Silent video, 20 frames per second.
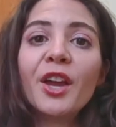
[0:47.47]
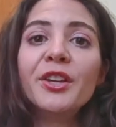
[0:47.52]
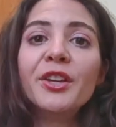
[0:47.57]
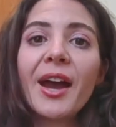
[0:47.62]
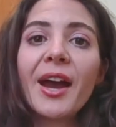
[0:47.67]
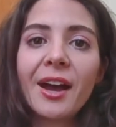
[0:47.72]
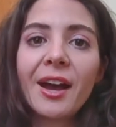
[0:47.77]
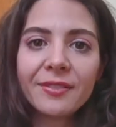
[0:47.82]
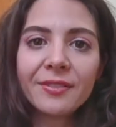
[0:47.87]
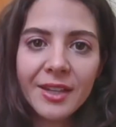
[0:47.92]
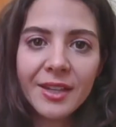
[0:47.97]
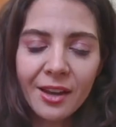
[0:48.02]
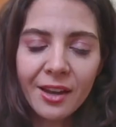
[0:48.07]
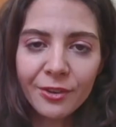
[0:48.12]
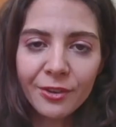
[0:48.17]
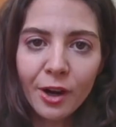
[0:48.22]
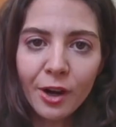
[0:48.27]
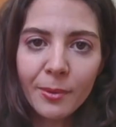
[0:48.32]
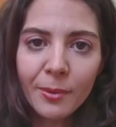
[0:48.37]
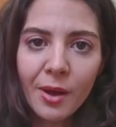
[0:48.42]
You have to
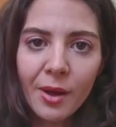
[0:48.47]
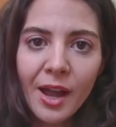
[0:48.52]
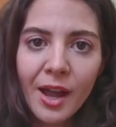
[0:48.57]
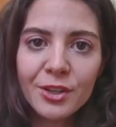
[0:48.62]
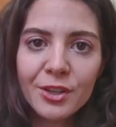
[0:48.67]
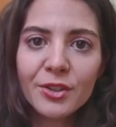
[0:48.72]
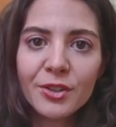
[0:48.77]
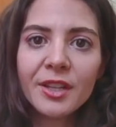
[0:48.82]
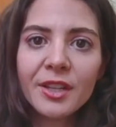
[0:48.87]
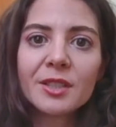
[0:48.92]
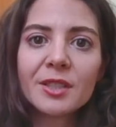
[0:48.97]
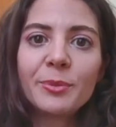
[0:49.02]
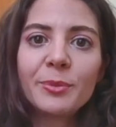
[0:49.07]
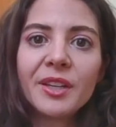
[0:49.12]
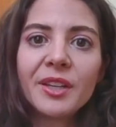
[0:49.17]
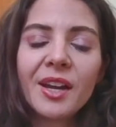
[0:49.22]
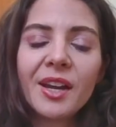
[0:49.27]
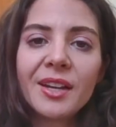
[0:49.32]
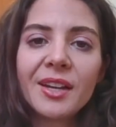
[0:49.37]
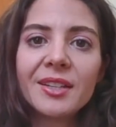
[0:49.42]
have carbohydrates
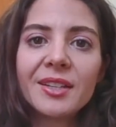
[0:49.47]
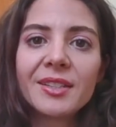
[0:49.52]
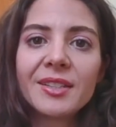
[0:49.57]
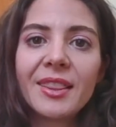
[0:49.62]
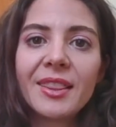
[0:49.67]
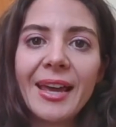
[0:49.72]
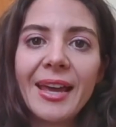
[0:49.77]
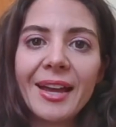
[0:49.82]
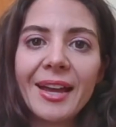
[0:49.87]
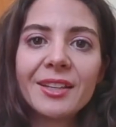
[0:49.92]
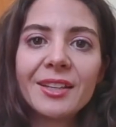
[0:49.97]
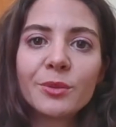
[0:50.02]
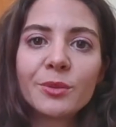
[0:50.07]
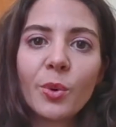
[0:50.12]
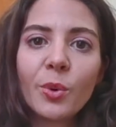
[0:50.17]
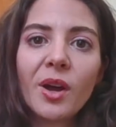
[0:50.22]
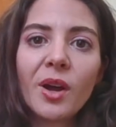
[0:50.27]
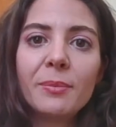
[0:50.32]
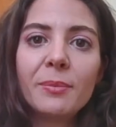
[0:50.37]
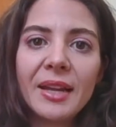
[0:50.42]
because that is
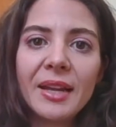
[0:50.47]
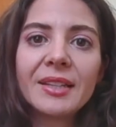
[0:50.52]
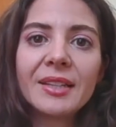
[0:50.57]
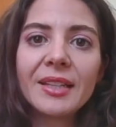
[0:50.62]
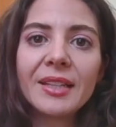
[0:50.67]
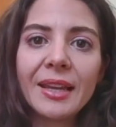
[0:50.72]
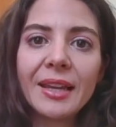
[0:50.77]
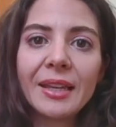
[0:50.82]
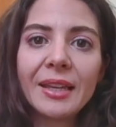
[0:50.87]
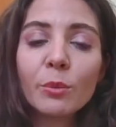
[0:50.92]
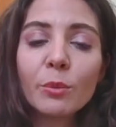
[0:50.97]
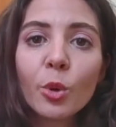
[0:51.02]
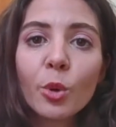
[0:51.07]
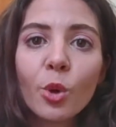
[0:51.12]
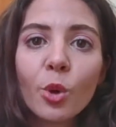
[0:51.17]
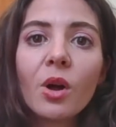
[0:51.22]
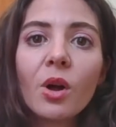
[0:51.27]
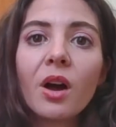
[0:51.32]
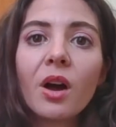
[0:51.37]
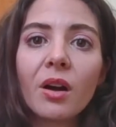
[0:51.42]
what makes a
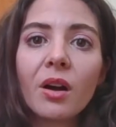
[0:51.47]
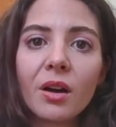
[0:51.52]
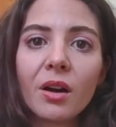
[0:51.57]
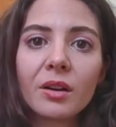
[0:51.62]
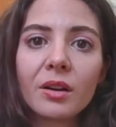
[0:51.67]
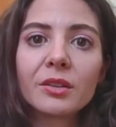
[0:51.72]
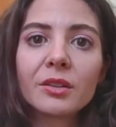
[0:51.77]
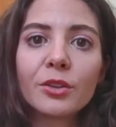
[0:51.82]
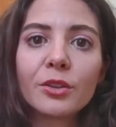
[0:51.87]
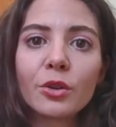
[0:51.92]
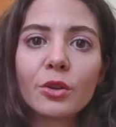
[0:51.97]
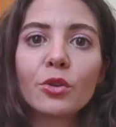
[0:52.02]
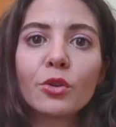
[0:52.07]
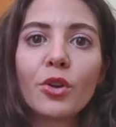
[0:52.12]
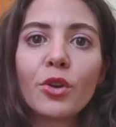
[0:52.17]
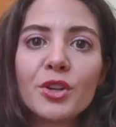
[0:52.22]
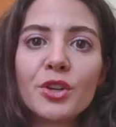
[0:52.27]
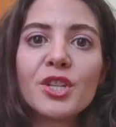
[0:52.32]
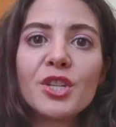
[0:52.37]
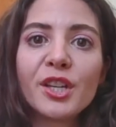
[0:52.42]
kibble a hard little
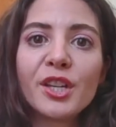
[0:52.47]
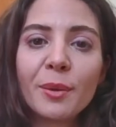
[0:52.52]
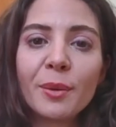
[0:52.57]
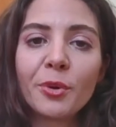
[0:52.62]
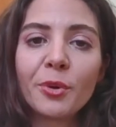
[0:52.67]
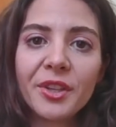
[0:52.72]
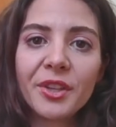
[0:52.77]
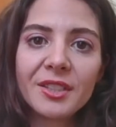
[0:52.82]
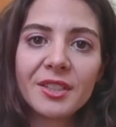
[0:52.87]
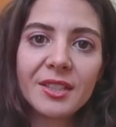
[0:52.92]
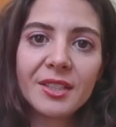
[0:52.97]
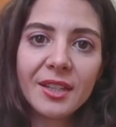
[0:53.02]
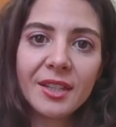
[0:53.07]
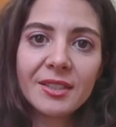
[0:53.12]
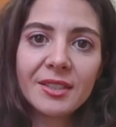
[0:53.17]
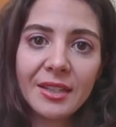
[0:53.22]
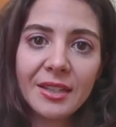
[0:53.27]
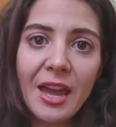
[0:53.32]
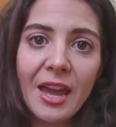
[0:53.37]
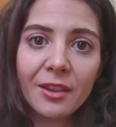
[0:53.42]
crunchy kibble that
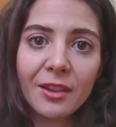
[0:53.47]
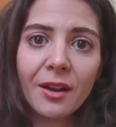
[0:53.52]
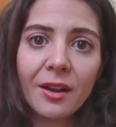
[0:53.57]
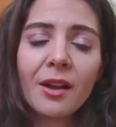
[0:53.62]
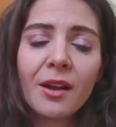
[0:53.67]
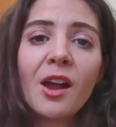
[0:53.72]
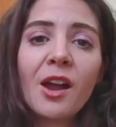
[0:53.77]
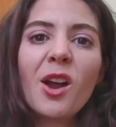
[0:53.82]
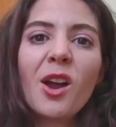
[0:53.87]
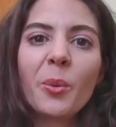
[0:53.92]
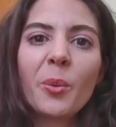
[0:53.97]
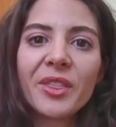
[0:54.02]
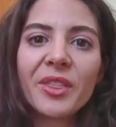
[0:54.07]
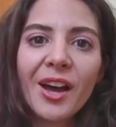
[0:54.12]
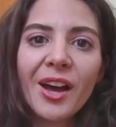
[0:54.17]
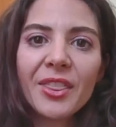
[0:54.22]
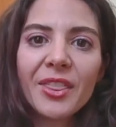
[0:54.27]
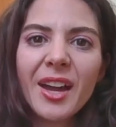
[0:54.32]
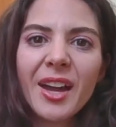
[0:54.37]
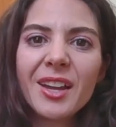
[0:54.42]
sticks together.
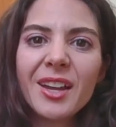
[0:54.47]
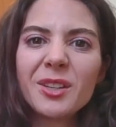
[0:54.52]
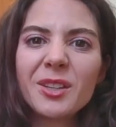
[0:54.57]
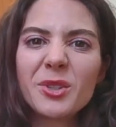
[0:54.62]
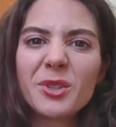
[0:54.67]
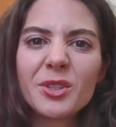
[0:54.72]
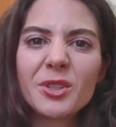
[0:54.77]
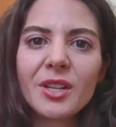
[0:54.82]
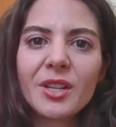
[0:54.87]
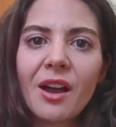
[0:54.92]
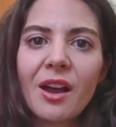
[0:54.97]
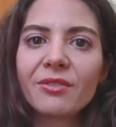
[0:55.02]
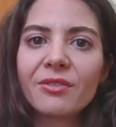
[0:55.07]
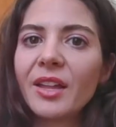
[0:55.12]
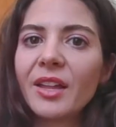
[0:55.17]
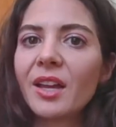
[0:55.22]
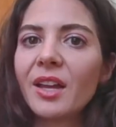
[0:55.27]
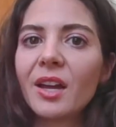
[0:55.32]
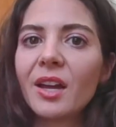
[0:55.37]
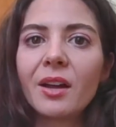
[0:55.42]
Without that, you would just have
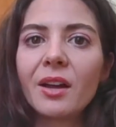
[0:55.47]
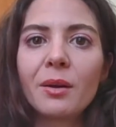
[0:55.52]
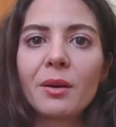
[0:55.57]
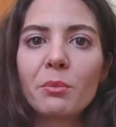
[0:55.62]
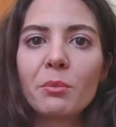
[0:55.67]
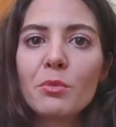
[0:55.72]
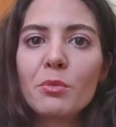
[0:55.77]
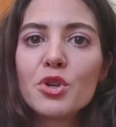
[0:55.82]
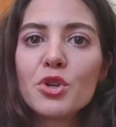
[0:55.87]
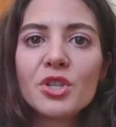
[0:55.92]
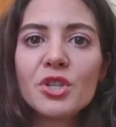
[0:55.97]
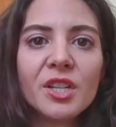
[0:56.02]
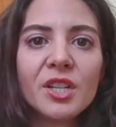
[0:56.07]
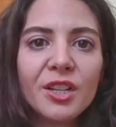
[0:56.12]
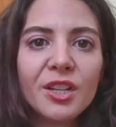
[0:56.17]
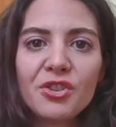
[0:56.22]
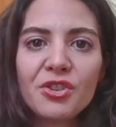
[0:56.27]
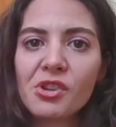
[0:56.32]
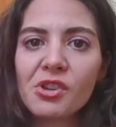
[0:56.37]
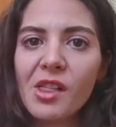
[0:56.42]
like a
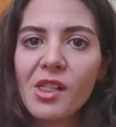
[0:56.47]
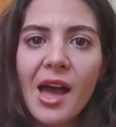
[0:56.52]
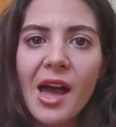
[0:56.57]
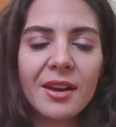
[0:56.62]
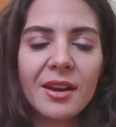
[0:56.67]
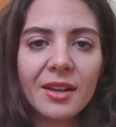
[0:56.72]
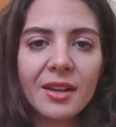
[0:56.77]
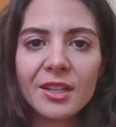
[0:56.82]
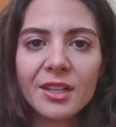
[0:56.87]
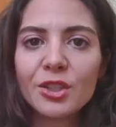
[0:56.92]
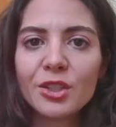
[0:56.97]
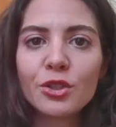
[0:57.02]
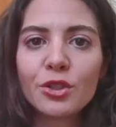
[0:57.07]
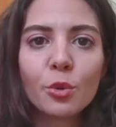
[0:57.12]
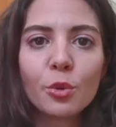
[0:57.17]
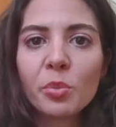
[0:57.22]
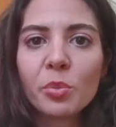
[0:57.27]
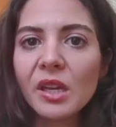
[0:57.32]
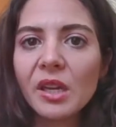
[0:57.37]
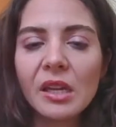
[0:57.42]
mushy, gelatinous,
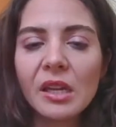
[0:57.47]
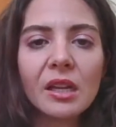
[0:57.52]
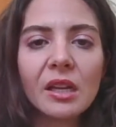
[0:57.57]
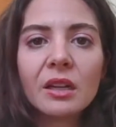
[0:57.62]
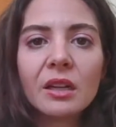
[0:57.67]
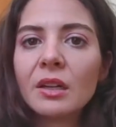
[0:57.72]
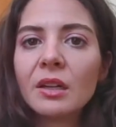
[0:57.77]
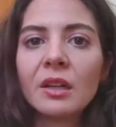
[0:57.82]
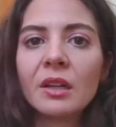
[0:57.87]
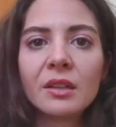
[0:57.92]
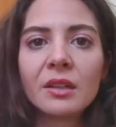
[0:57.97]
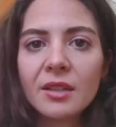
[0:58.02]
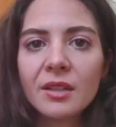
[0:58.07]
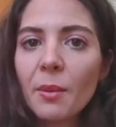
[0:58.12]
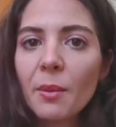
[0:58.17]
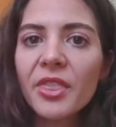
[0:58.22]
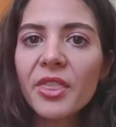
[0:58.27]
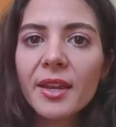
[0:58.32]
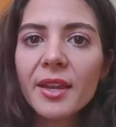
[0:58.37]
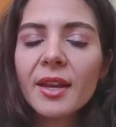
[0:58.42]
soupy
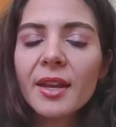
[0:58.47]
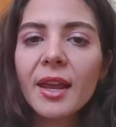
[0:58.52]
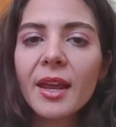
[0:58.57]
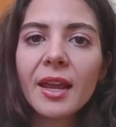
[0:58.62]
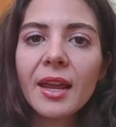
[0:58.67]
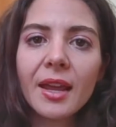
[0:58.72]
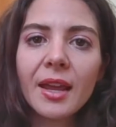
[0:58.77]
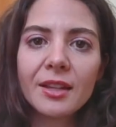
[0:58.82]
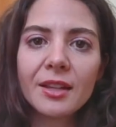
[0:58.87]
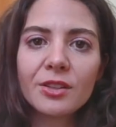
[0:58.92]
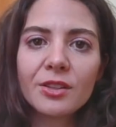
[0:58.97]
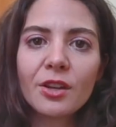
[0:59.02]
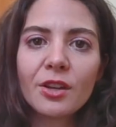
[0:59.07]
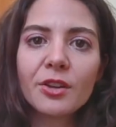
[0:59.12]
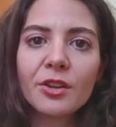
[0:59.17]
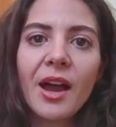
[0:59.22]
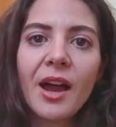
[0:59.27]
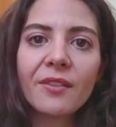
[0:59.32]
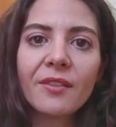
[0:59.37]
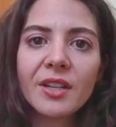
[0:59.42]
something. And so
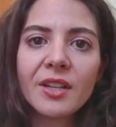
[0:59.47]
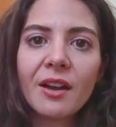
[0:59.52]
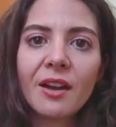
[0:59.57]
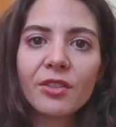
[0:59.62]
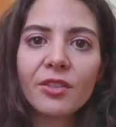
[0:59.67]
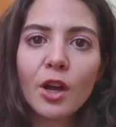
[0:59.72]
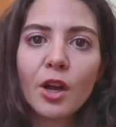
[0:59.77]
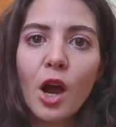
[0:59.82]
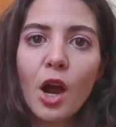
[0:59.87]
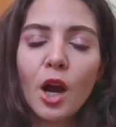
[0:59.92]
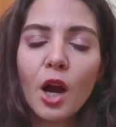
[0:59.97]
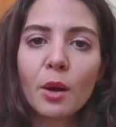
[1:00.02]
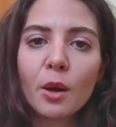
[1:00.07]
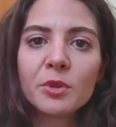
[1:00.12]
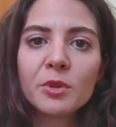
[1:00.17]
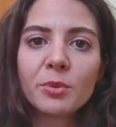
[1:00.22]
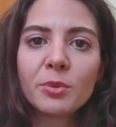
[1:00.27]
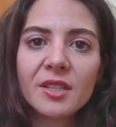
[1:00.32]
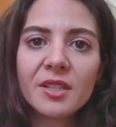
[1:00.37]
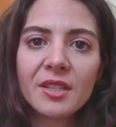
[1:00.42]
you have to have the
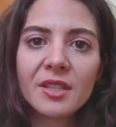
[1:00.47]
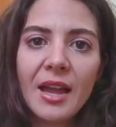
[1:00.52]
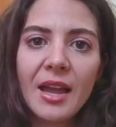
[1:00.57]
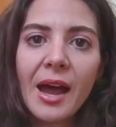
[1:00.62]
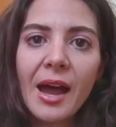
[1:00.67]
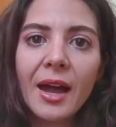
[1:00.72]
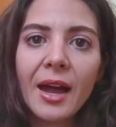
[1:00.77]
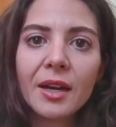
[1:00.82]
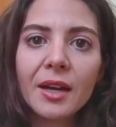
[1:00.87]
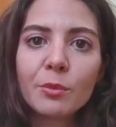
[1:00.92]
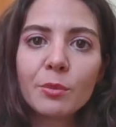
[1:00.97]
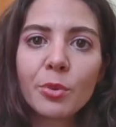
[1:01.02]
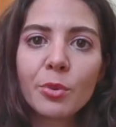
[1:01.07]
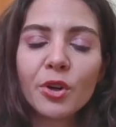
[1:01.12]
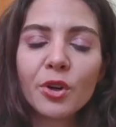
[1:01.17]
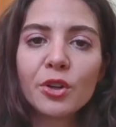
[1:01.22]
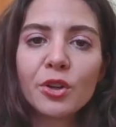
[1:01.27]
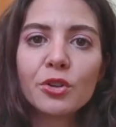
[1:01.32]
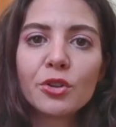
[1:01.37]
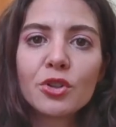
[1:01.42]
carbs, plus they add
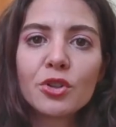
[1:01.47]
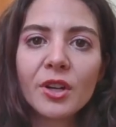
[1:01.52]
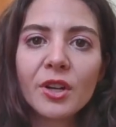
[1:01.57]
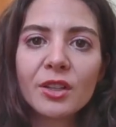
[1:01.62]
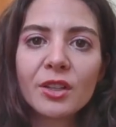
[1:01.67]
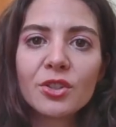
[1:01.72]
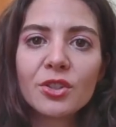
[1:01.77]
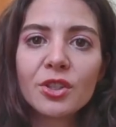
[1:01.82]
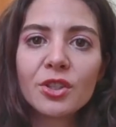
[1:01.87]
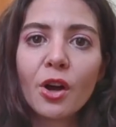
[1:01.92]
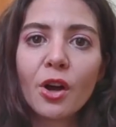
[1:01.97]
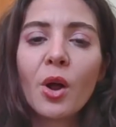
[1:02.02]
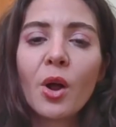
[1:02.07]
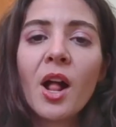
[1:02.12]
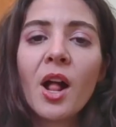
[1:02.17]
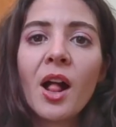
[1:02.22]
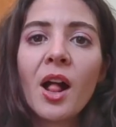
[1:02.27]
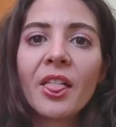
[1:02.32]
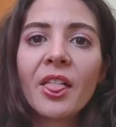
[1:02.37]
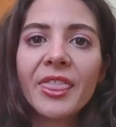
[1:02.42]
important nutrients. So
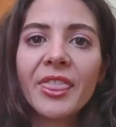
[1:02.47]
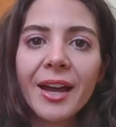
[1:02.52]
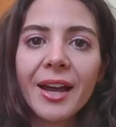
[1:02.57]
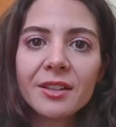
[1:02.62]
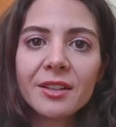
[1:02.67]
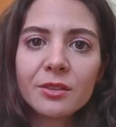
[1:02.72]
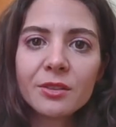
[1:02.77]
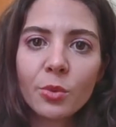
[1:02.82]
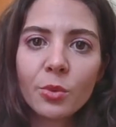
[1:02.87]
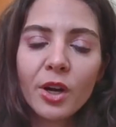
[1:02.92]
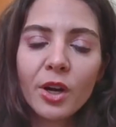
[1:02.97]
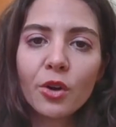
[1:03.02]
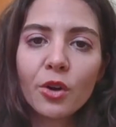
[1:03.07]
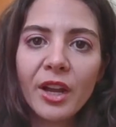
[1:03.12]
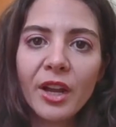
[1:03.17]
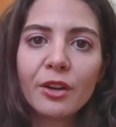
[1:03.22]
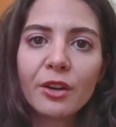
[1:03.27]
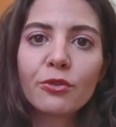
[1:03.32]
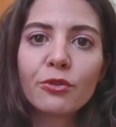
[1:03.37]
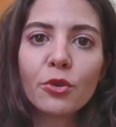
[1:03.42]
that is what
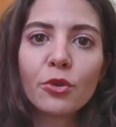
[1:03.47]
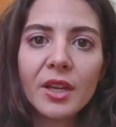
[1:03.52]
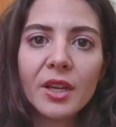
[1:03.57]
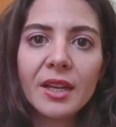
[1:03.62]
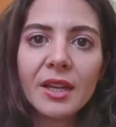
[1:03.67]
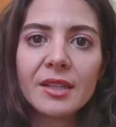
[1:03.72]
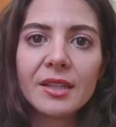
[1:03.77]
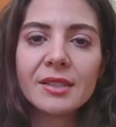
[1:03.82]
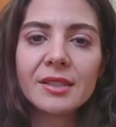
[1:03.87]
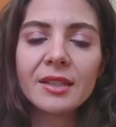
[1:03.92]
grain-free is.